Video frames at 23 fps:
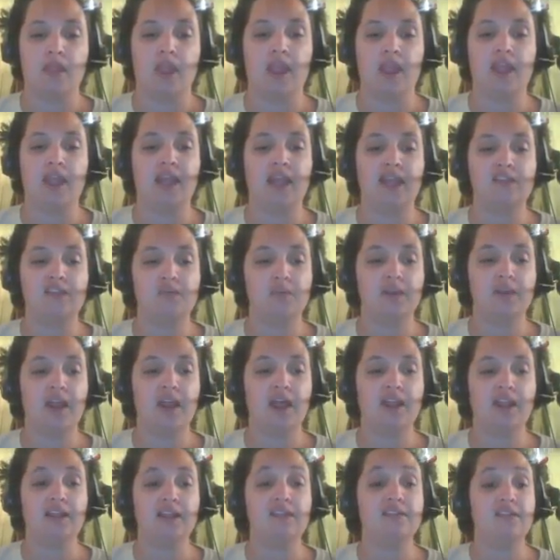And last but
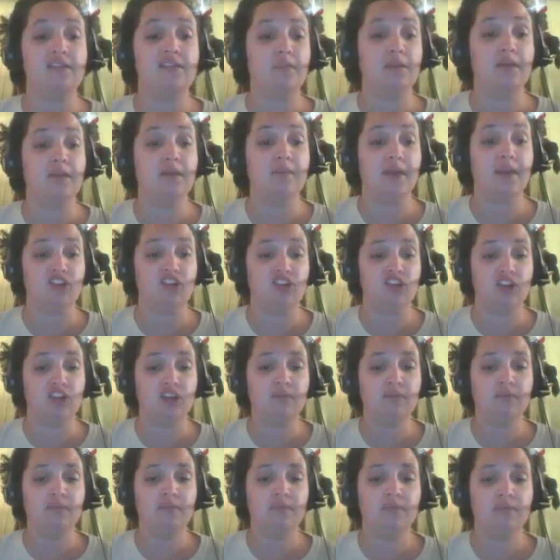not least, sublimation
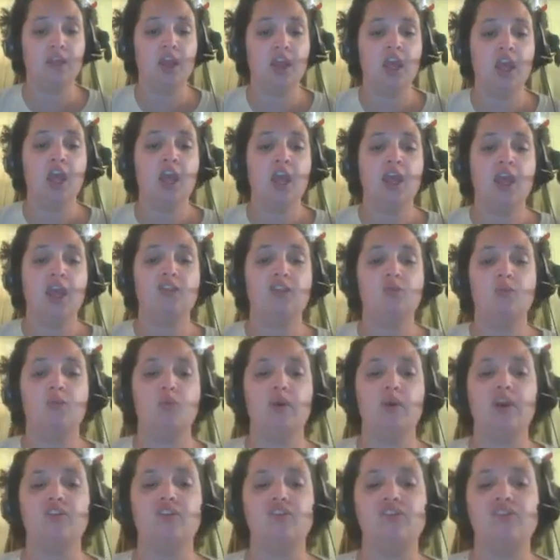is where
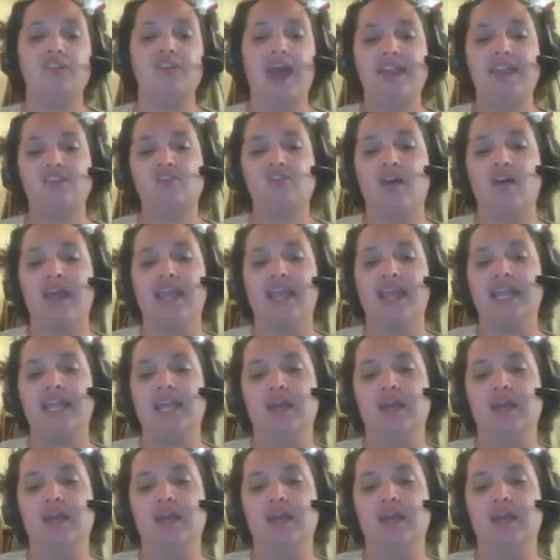you're satisfying an